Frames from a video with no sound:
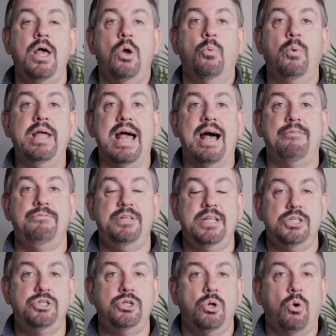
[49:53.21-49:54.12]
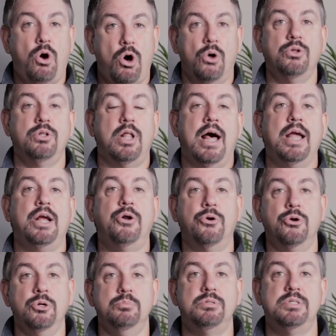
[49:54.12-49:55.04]
We have digital online
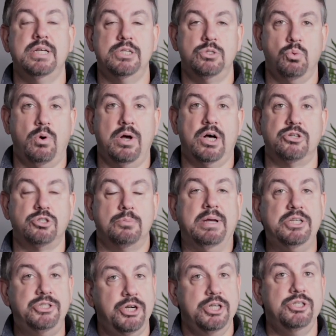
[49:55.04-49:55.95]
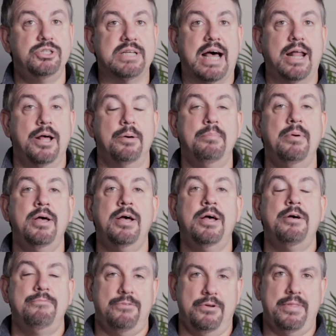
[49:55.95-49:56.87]
groups as well. So make sure you sign up
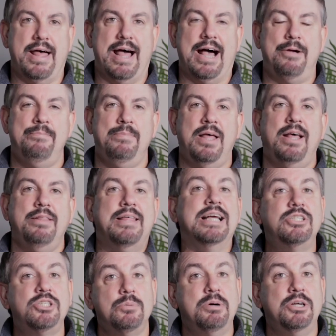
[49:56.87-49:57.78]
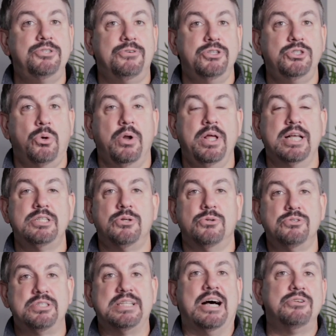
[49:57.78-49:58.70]
for that. Thanks so much for joining us on
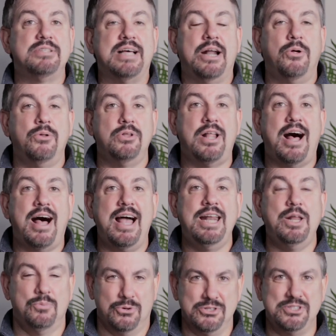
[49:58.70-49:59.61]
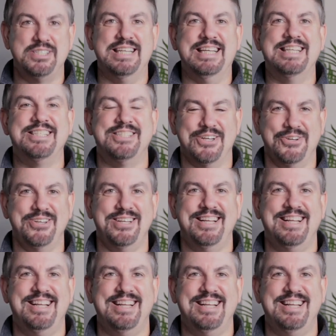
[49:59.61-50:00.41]
Southside Online, and we'll see you soon.